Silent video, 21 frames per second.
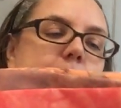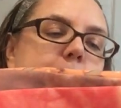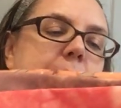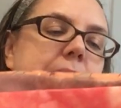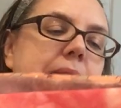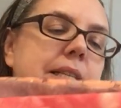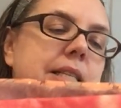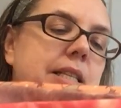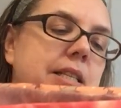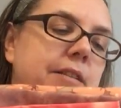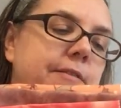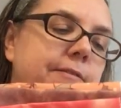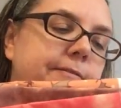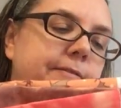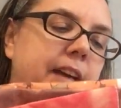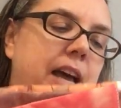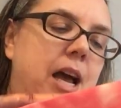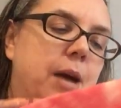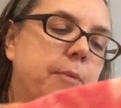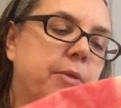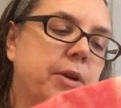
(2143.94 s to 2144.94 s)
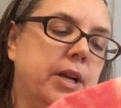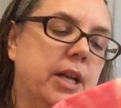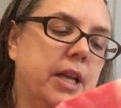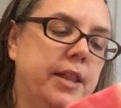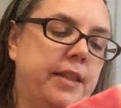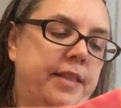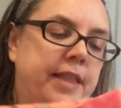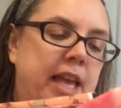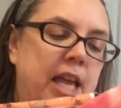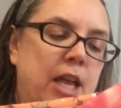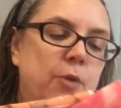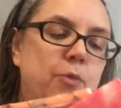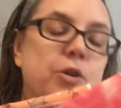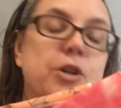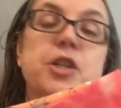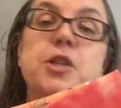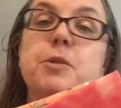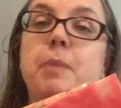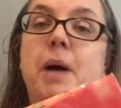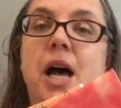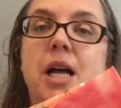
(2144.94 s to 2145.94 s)
pieces of fabric, they were
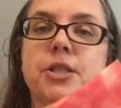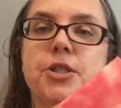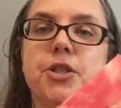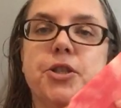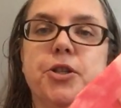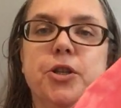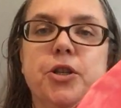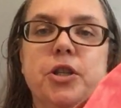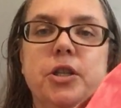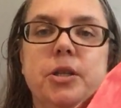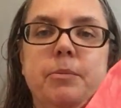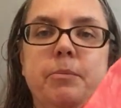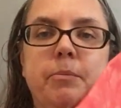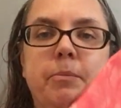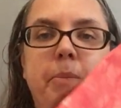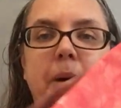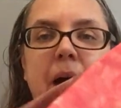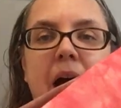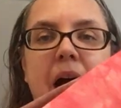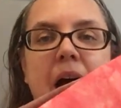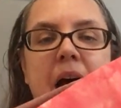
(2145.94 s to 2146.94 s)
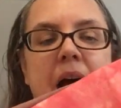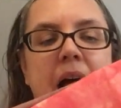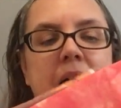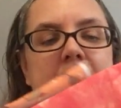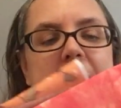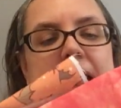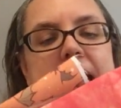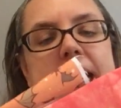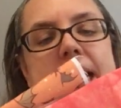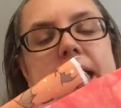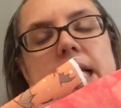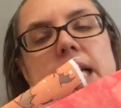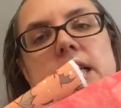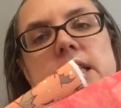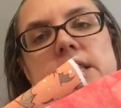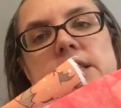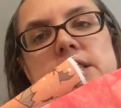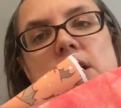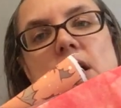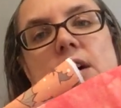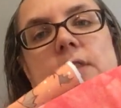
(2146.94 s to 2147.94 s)
sponsored by
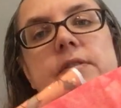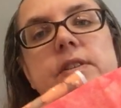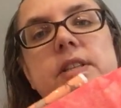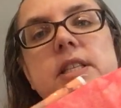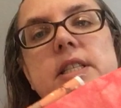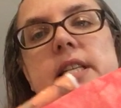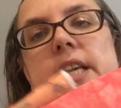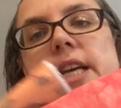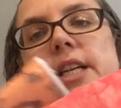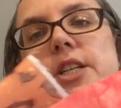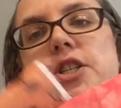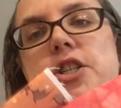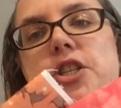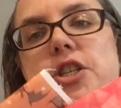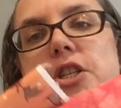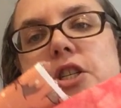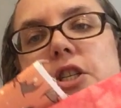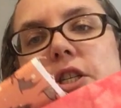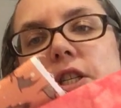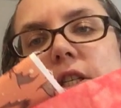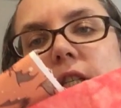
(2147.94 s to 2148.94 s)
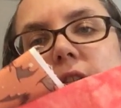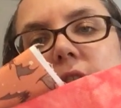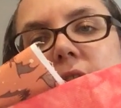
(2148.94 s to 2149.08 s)
Dove Stitch